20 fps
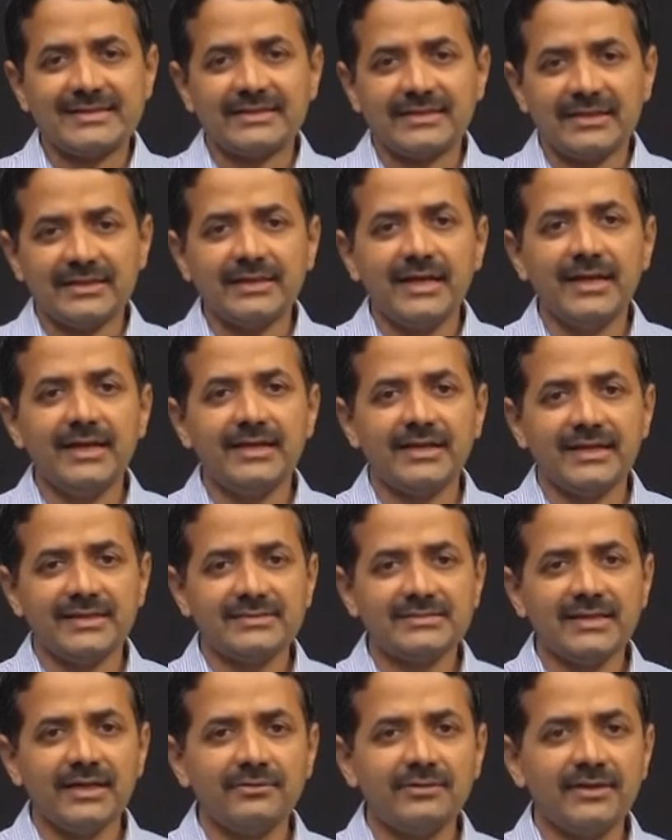linked
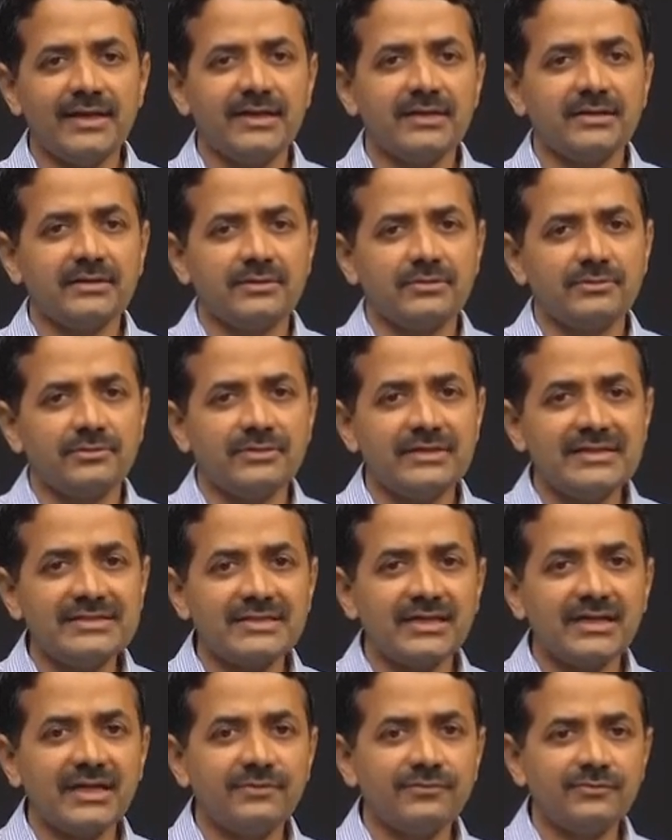inheritance, I would like to
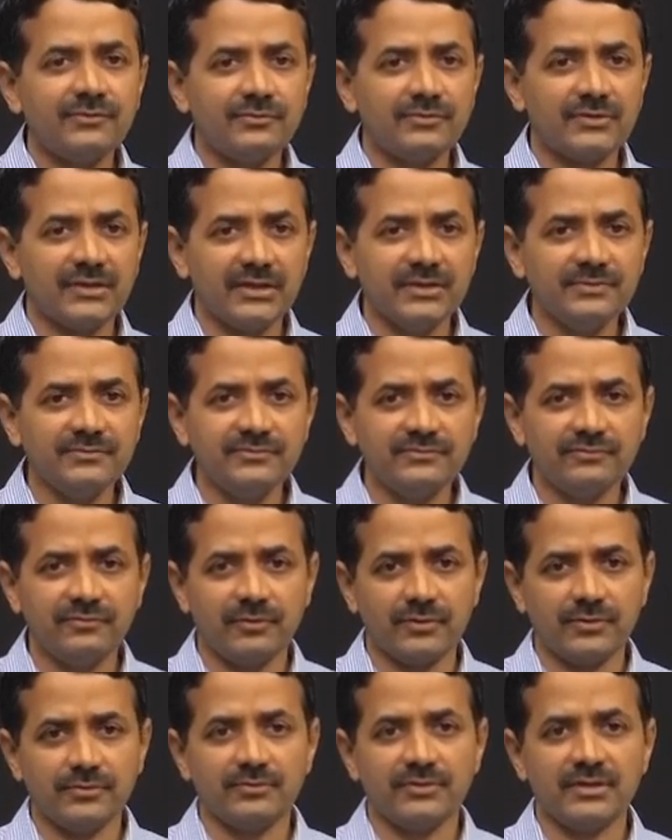describe few terms
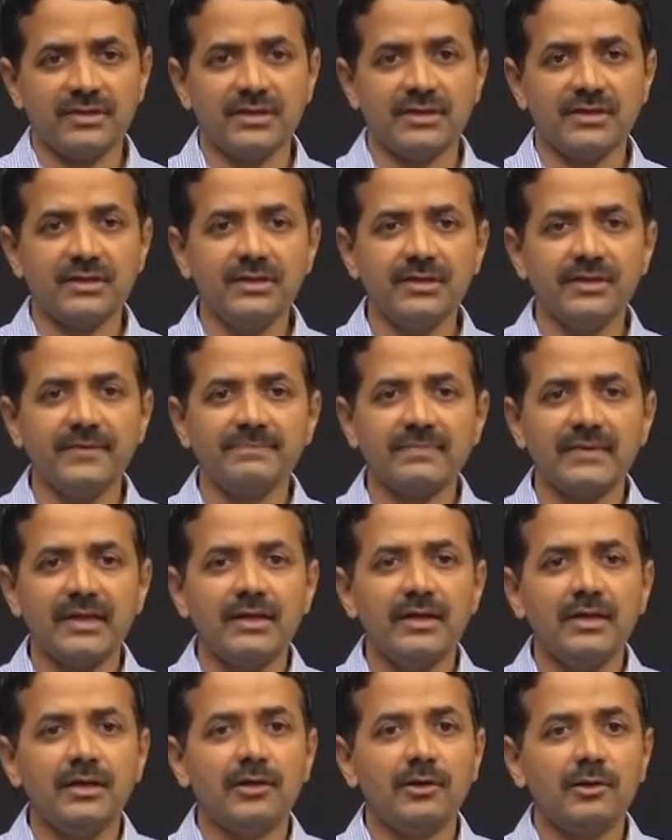for you here.
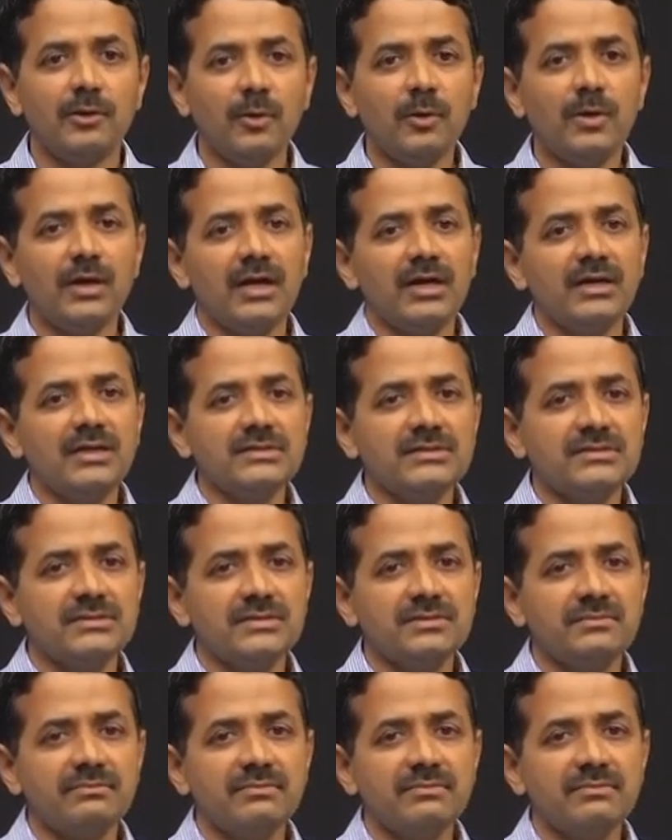Locus